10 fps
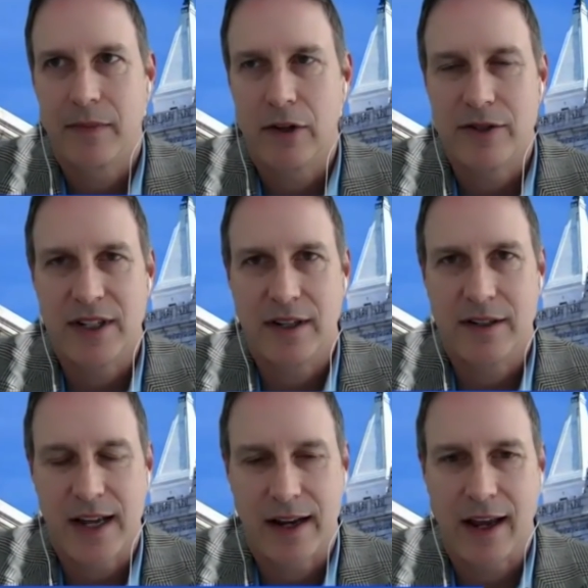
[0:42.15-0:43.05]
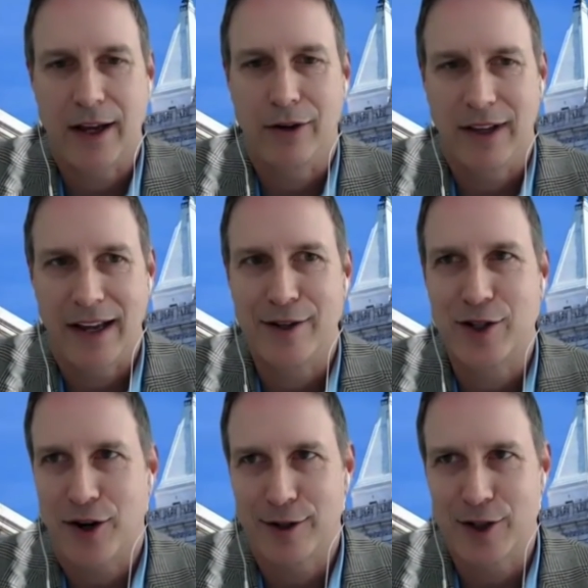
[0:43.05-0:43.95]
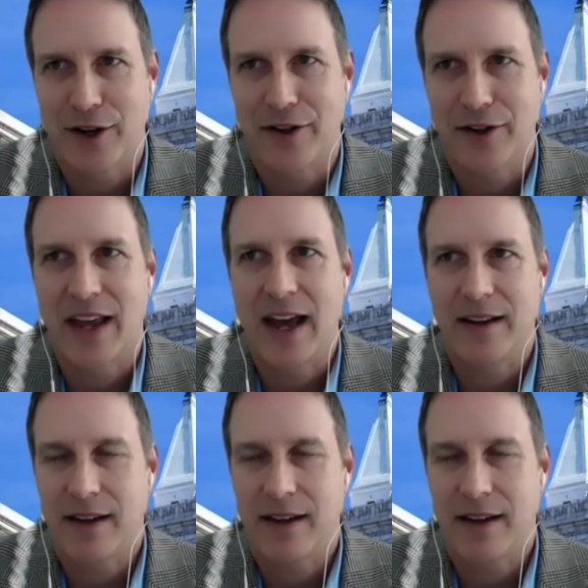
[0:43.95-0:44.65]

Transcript: U C San Diego led the charge on that,